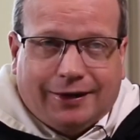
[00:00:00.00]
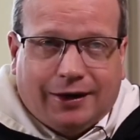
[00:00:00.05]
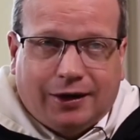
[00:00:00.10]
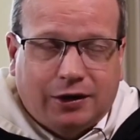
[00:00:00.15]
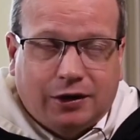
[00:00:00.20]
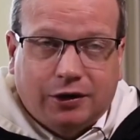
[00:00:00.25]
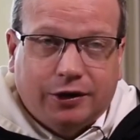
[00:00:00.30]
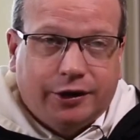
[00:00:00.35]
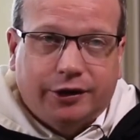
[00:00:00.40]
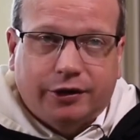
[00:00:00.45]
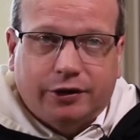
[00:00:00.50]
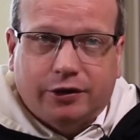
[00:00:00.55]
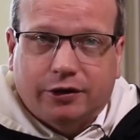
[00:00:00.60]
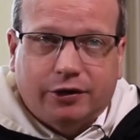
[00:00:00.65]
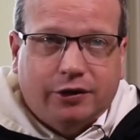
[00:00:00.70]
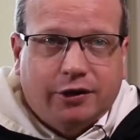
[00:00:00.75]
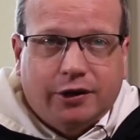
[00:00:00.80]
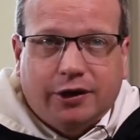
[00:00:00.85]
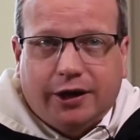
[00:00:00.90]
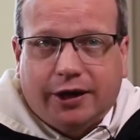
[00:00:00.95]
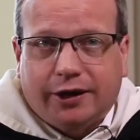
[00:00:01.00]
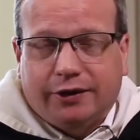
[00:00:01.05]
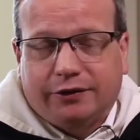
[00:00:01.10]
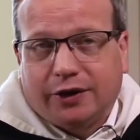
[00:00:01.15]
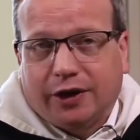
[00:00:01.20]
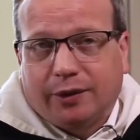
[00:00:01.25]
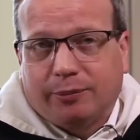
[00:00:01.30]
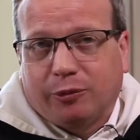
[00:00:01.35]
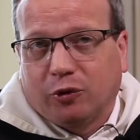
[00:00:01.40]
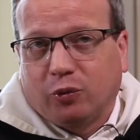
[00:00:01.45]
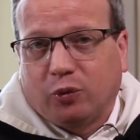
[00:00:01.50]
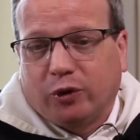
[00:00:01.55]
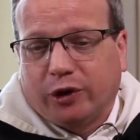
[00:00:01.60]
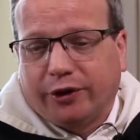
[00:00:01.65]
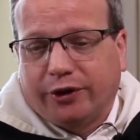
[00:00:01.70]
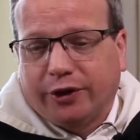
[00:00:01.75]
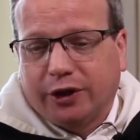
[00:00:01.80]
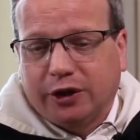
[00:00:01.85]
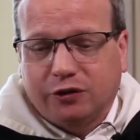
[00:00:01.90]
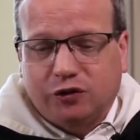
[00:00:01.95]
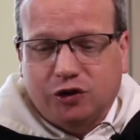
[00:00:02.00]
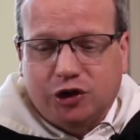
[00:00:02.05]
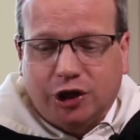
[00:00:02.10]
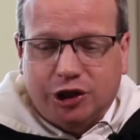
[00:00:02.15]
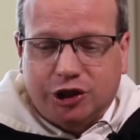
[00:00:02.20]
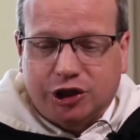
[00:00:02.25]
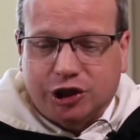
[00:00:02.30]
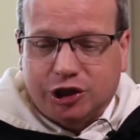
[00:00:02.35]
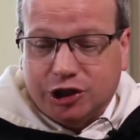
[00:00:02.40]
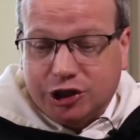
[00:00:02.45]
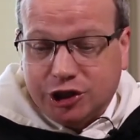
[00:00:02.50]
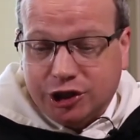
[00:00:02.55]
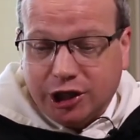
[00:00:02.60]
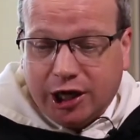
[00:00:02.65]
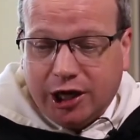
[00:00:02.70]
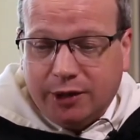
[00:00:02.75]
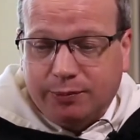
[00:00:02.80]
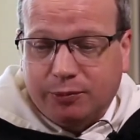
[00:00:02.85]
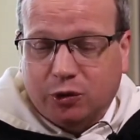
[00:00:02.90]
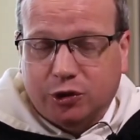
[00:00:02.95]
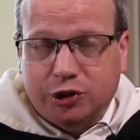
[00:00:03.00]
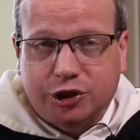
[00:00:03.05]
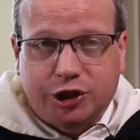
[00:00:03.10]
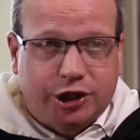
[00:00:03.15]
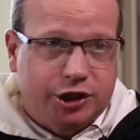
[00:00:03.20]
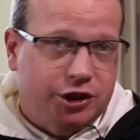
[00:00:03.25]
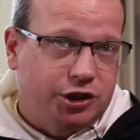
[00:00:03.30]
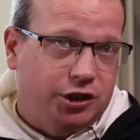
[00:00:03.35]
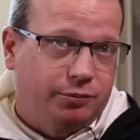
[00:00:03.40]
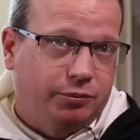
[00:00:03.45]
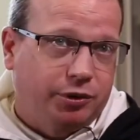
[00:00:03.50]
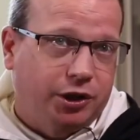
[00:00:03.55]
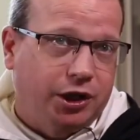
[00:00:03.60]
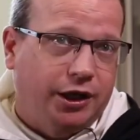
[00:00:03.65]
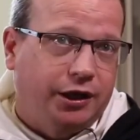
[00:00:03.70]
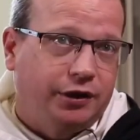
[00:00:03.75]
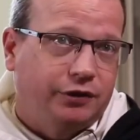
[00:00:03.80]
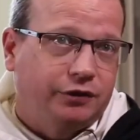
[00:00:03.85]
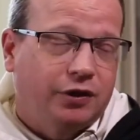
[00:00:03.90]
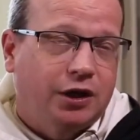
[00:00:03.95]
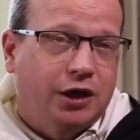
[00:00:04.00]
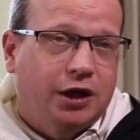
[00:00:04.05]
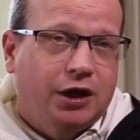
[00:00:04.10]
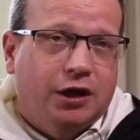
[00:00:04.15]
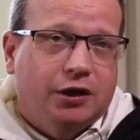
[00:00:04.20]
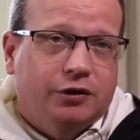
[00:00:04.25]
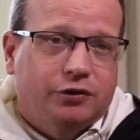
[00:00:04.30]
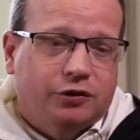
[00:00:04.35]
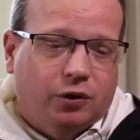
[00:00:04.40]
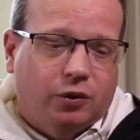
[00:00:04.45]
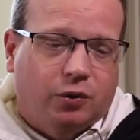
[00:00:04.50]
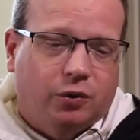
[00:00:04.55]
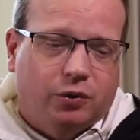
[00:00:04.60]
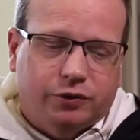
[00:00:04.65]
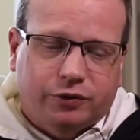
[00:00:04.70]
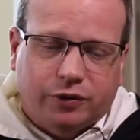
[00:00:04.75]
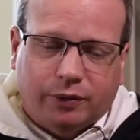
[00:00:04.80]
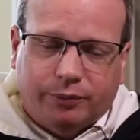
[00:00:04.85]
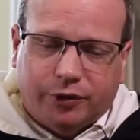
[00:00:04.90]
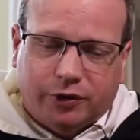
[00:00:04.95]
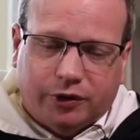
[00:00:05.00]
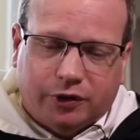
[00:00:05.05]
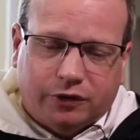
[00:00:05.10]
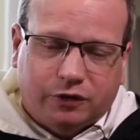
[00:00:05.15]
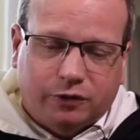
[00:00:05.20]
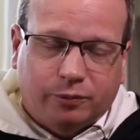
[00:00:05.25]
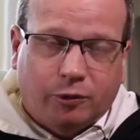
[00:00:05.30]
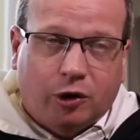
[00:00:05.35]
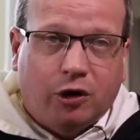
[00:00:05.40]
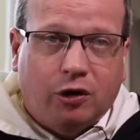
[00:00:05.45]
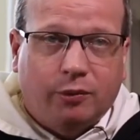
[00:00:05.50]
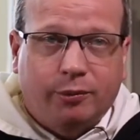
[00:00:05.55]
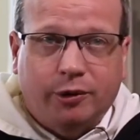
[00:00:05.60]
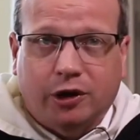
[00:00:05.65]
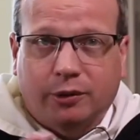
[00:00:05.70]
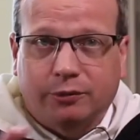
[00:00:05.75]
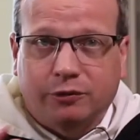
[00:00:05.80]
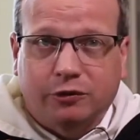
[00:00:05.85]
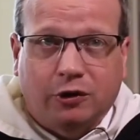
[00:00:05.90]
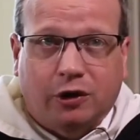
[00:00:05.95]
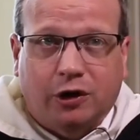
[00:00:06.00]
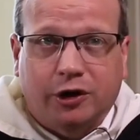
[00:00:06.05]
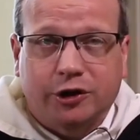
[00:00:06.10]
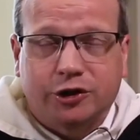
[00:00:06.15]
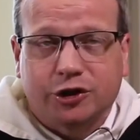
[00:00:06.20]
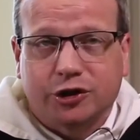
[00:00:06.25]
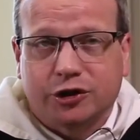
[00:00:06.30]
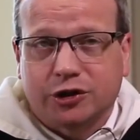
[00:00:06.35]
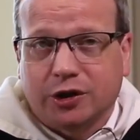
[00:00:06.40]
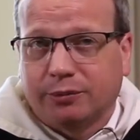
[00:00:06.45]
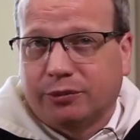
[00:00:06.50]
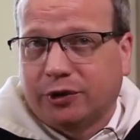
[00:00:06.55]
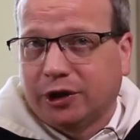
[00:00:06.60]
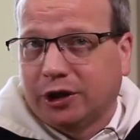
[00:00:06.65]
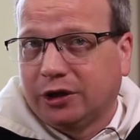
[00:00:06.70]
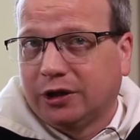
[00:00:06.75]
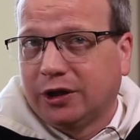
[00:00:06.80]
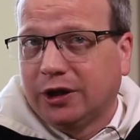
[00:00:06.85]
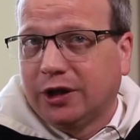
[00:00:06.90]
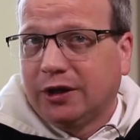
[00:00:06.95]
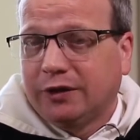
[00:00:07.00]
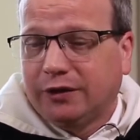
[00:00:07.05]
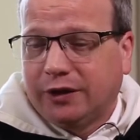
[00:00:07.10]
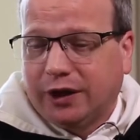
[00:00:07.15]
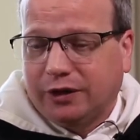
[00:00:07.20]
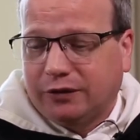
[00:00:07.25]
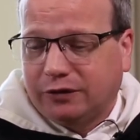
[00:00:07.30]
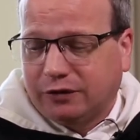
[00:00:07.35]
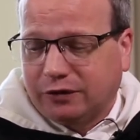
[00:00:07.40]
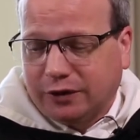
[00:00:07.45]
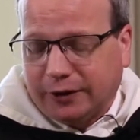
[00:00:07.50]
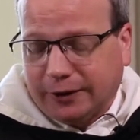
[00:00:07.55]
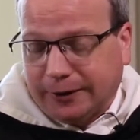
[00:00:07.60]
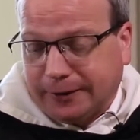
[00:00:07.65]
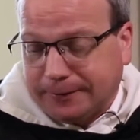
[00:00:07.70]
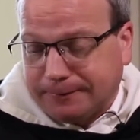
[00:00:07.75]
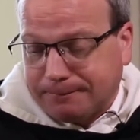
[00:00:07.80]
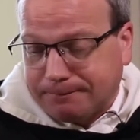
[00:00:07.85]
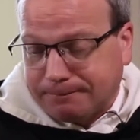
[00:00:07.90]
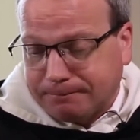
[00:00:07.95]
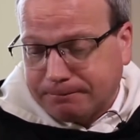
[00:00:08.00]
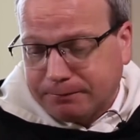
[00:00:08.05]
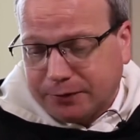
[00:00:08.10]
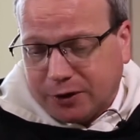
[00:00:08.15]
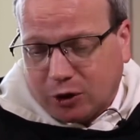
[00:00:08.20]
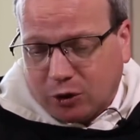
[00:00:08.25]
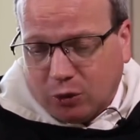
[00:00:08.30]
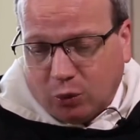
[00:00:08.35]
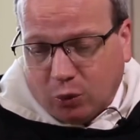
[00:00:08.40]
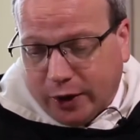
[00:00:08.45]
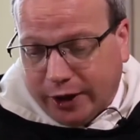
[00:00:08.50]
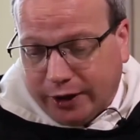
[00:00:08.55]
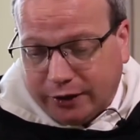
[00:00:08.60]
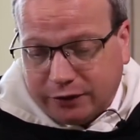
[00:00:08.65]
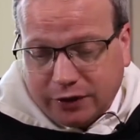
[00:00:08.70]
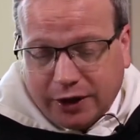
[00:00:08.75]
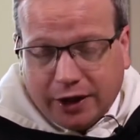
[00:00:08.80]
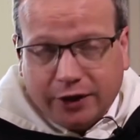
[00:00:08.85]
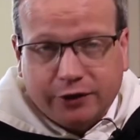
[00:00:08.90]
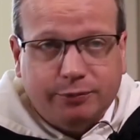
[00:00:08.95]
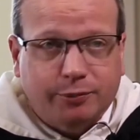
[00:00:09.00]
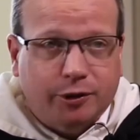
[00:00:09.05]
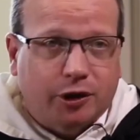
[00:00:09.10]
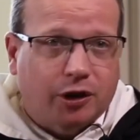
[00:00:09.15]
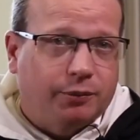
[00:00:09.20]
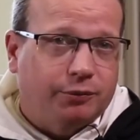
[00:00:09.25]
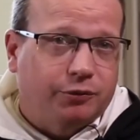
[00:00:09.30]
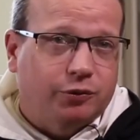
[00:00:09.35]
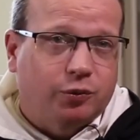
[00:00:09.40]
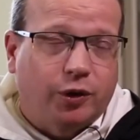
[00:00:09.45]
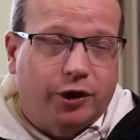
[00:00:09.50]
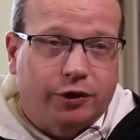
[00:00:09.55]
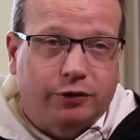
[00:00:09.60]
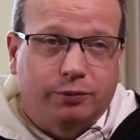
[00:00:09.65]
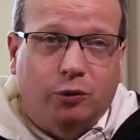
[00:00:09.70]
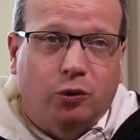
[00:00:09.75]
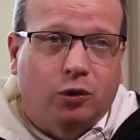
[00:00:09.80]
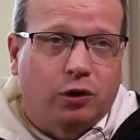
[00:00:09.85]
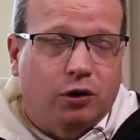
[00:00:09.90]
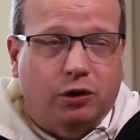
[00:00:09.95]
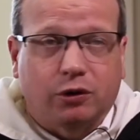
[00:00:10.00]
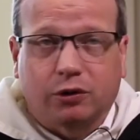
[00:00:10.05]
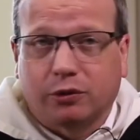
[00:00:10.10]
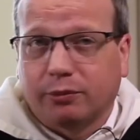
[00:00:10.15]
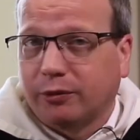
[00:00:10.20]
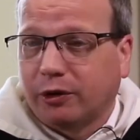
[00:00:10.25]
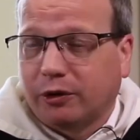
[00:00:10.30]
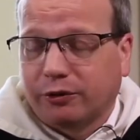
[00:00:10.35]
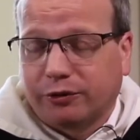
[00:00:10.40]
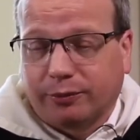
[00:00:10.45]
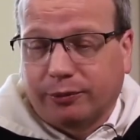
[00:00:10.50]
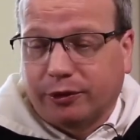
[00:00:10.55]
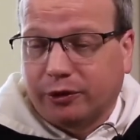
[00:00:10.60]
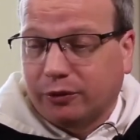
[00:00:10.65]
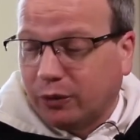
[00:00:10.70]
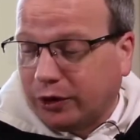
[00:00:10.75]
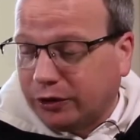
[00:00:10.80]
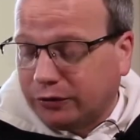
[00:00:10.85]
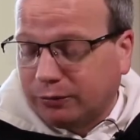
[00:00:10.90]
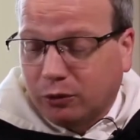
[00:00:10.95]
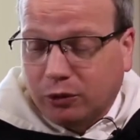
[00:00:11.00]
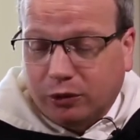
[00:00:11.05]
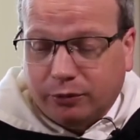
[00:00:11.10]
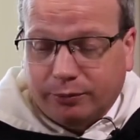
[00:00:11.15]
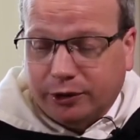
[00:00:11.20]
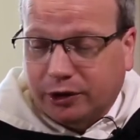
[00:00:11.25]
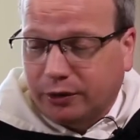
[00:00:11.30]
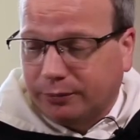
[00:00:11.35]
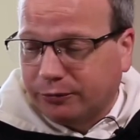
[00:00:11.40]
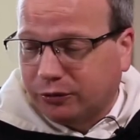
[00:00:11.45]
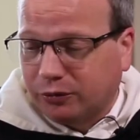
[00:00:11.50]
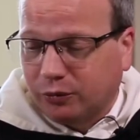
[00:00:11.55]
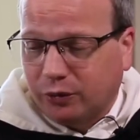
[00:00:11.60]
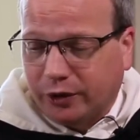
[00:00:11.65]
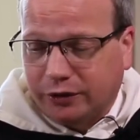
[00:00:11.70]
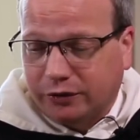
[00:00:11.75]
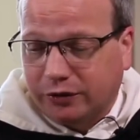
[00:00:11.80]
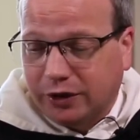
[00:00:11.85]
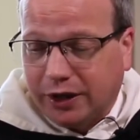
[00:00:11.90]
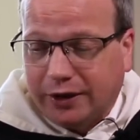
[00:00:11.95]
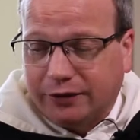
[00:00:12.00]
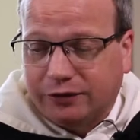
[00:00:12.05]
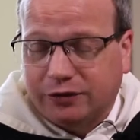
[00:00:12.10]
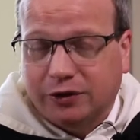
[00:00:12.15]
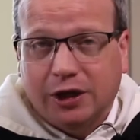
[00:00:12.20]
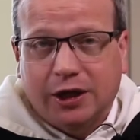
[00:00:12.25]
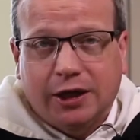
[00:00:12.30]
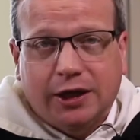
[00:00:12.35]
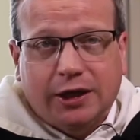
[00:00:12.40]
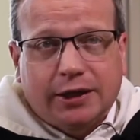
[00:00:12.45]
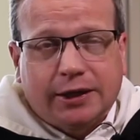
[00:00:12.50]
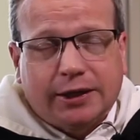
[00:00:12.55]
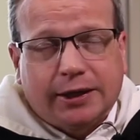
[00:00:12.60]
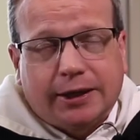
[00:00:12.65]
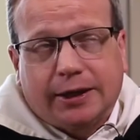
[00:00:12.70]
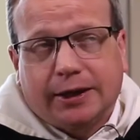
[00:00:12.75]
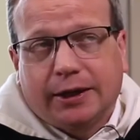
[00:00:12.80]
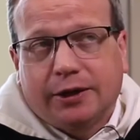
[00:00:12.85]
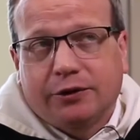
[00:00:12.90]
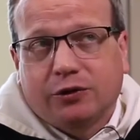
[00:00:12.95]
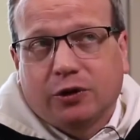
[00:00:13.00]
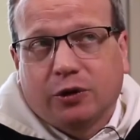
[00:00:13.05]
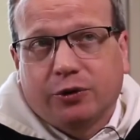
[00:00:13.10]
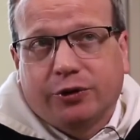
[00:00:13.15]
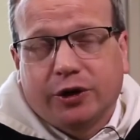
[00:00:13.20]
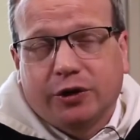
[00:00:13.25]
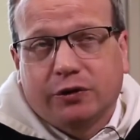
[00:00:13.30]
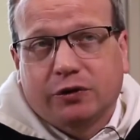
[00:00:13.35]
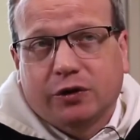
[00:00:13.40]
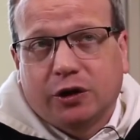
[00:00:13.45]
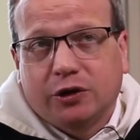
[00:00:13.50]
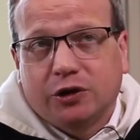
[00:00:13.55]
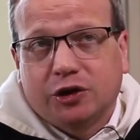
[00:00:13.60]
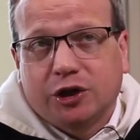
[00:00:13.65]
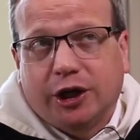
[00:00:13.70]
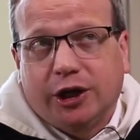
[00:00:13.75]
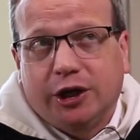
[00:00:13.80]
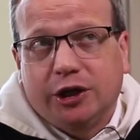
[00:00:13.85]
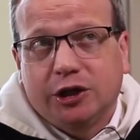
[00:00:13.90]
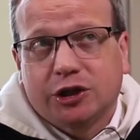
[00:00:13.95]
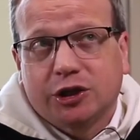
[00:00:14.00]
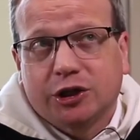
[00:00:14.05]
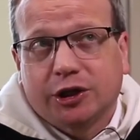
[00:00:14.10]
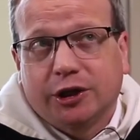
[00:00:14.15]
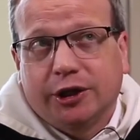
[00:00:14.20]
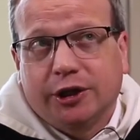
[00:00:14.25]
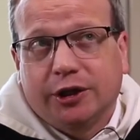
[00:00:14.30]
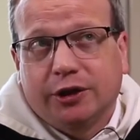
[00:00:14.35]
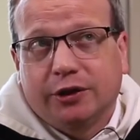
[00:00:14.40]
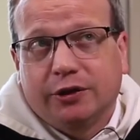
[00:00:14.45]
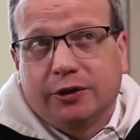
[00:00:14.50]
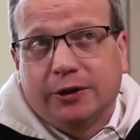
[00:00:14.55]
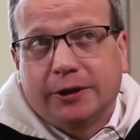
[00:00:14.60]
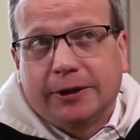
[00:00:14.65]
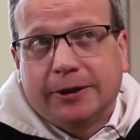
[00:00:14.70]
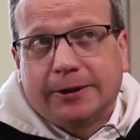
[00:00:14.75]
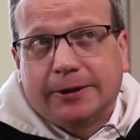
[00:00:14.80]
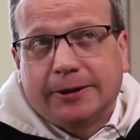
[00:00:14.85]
a clear example where a thing is changing shape or changing place. So something that's small becomes larger, something that's weighs less weighs more, or something that weighs more weighs less. And so things can change in